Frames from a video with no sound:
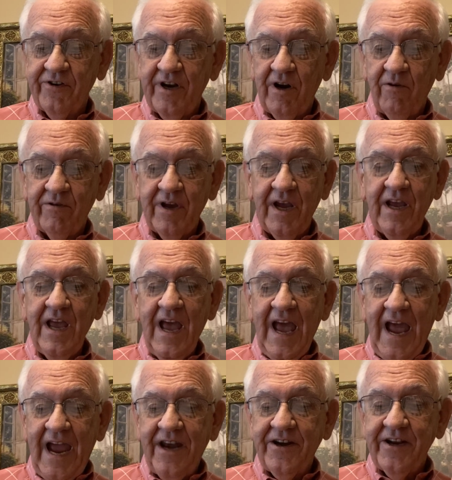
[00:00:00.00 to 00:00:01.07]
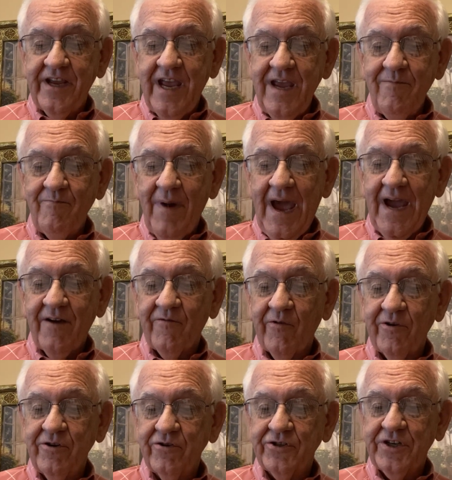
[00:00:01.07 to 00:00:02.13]
said, okay, and to keep back
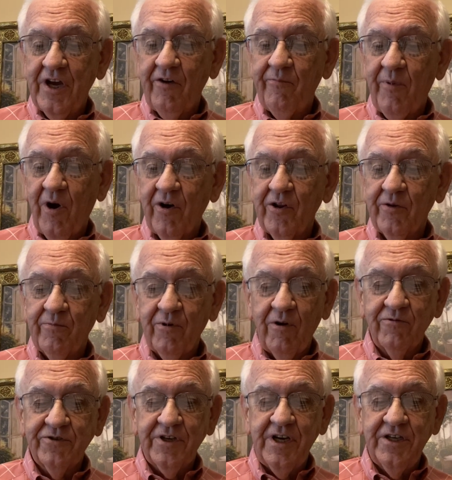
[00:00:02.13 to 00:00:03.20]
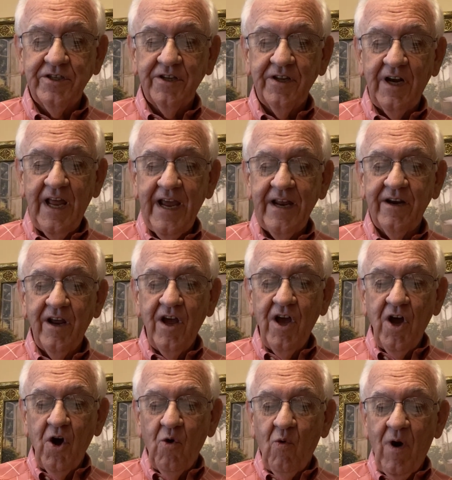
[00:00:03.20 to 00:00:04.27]
for yourself part of the proceeds of the land.
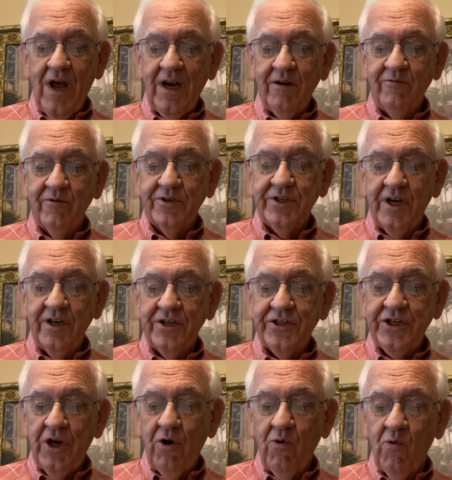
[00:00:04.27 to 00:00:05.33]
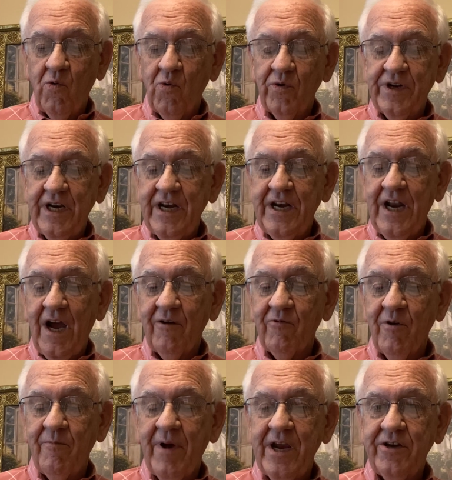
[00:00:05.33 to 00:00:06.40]
While it was unsold, did it not
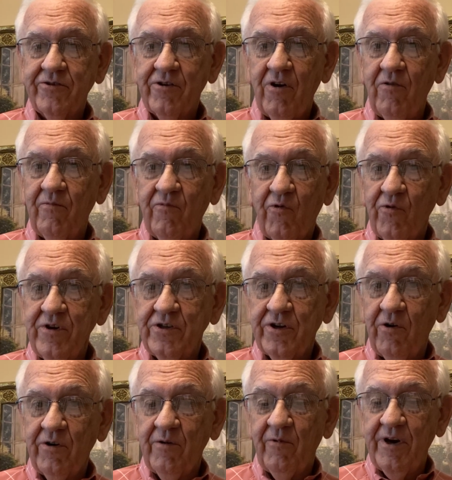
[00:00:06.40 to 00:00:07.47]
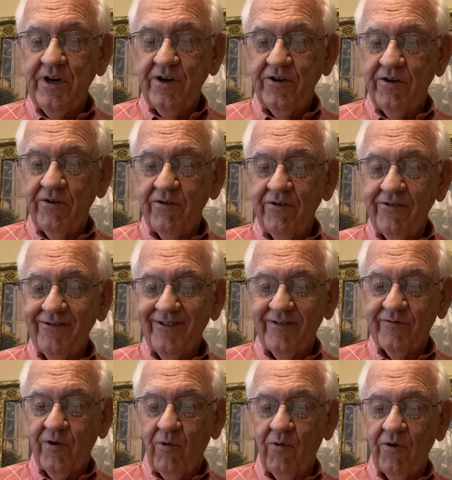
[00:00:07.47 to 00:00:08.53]
remain your own? Before you sold it, wasn't it yours?
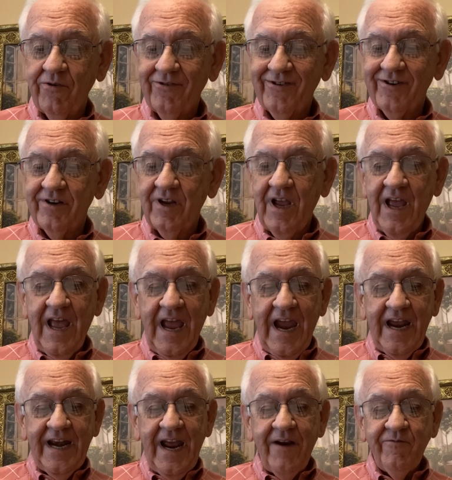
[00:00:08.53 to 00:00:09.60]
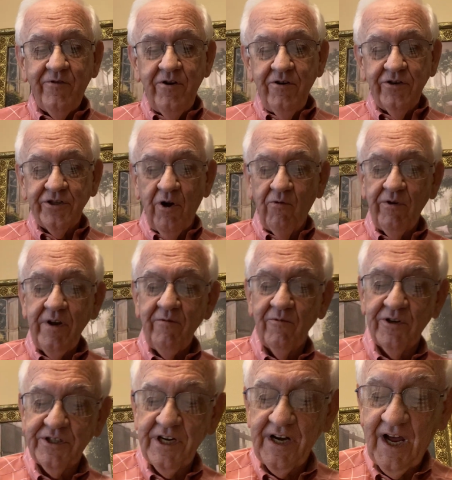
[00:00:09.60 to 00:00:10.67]
Of course. And after you sold it,
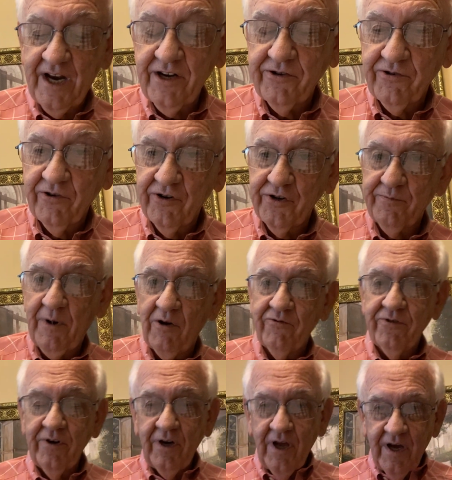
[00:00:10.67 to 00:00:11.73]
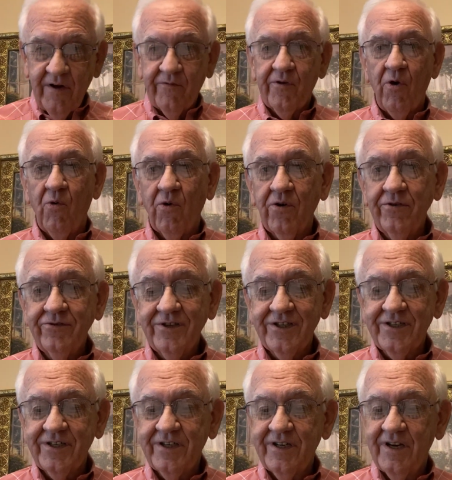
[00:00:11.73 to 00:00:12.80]
was it not at your disposal? Of course.